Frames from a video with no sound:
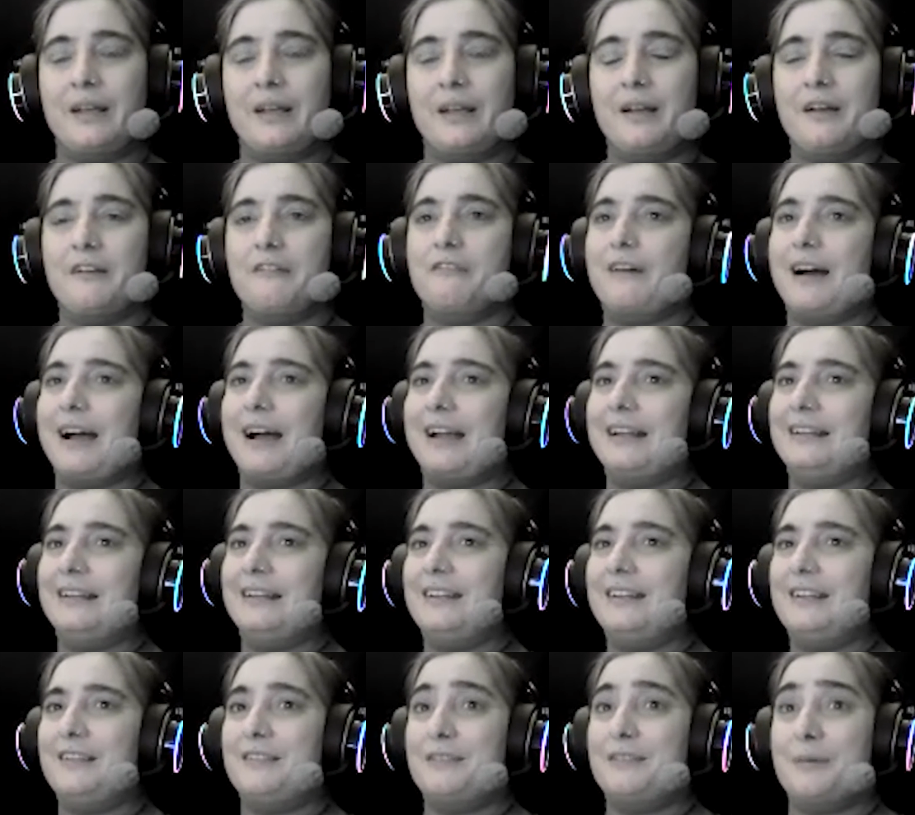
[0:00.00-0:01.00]

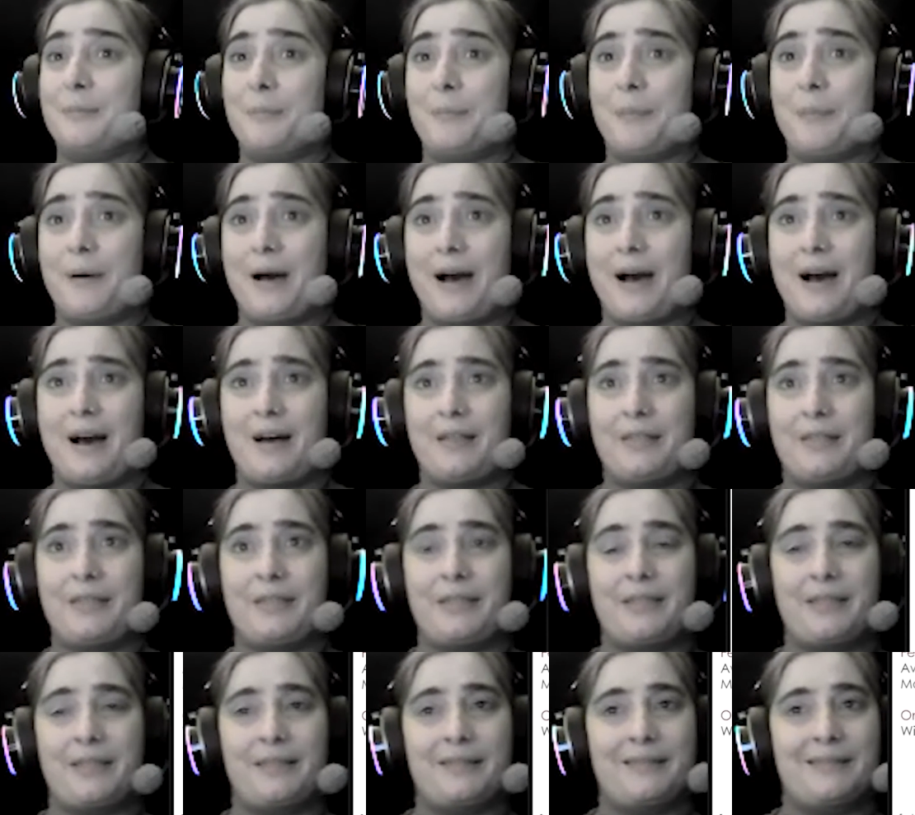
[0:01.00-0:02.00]
finding the
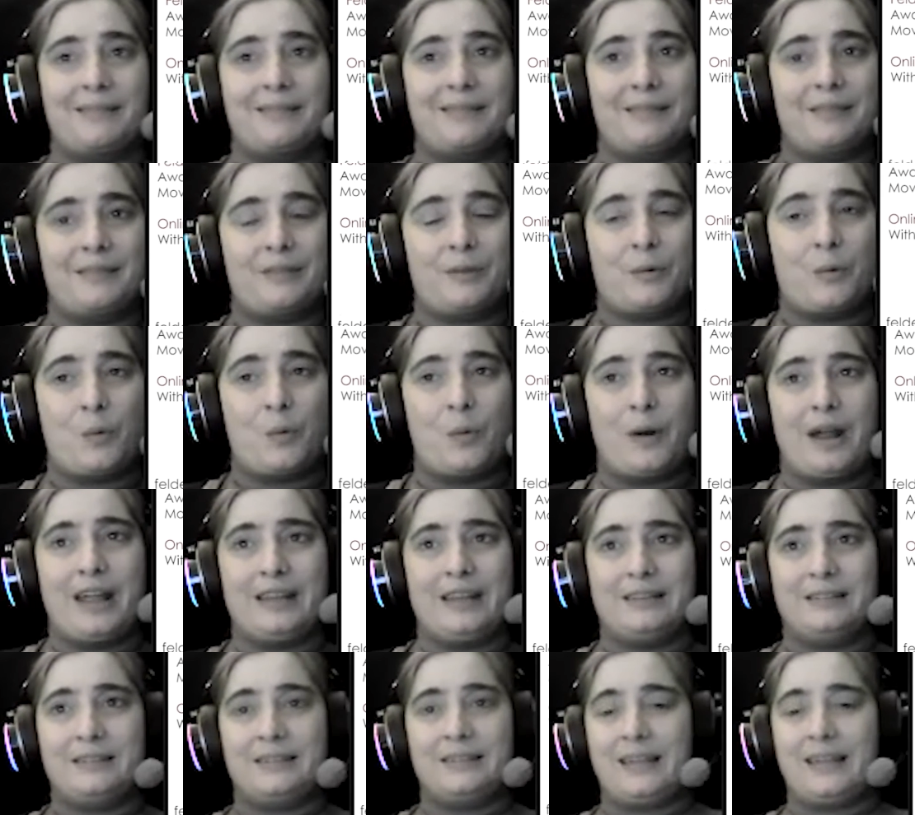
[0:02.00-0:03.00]
path the
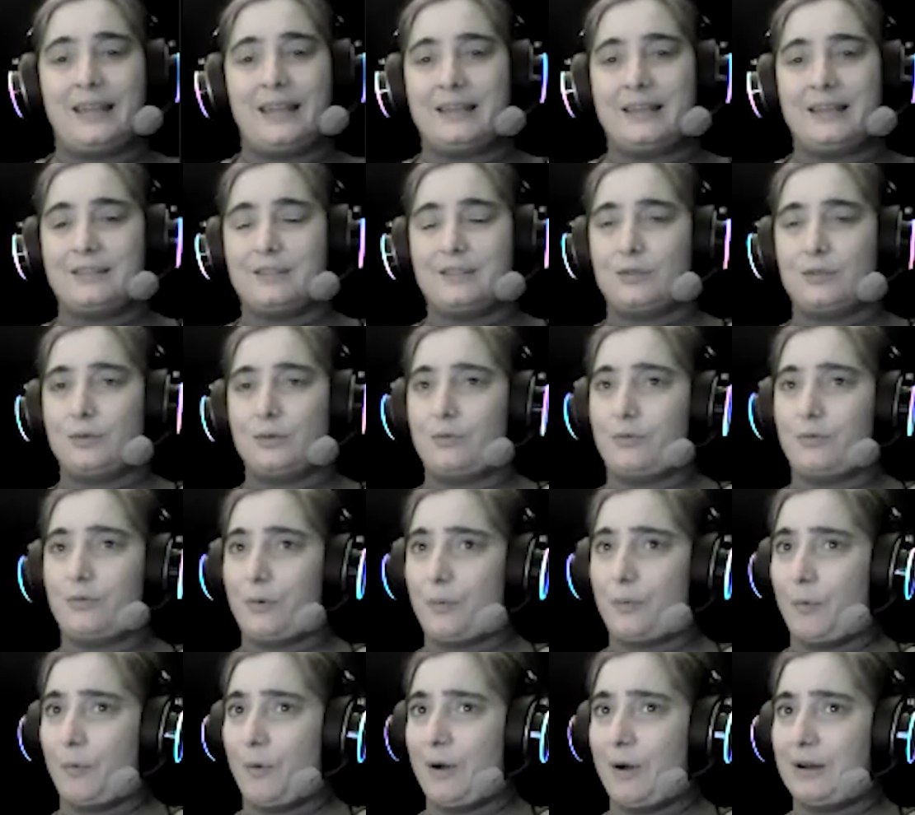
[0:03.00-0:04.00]
weight takes
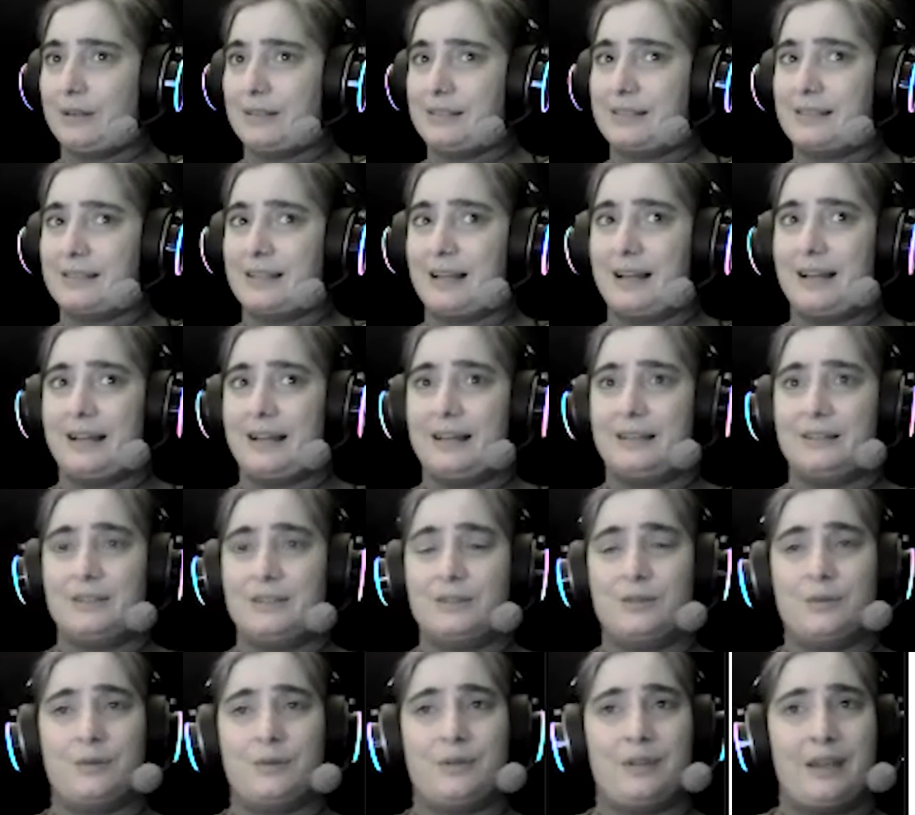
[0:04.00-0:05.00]
from one side
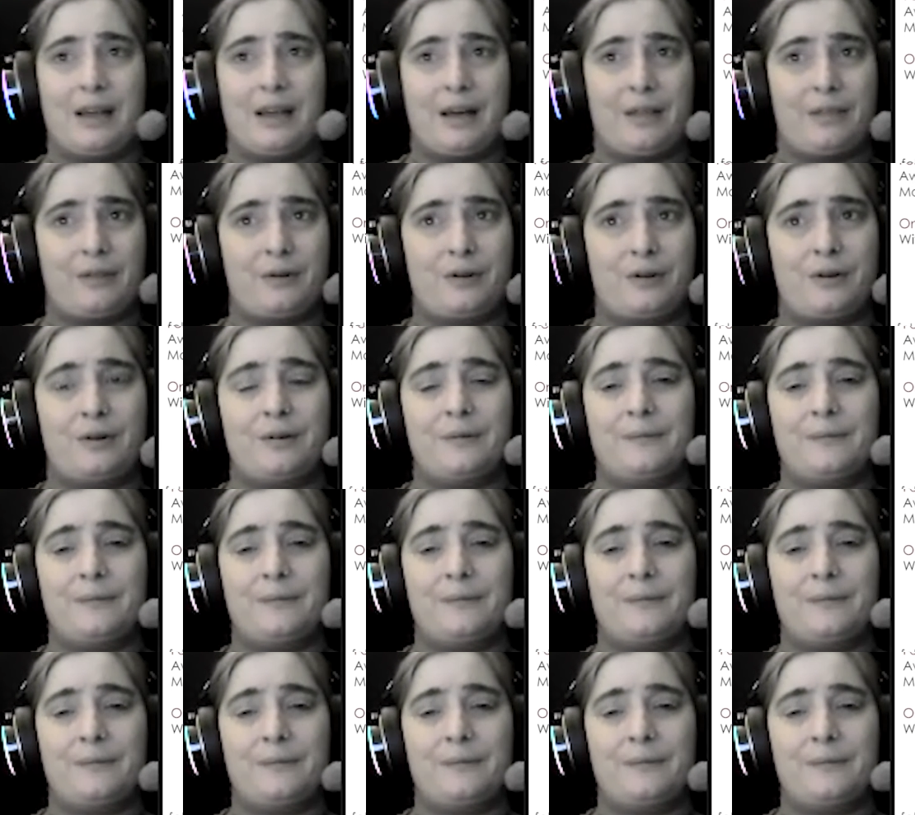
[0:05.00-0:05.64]
to the other,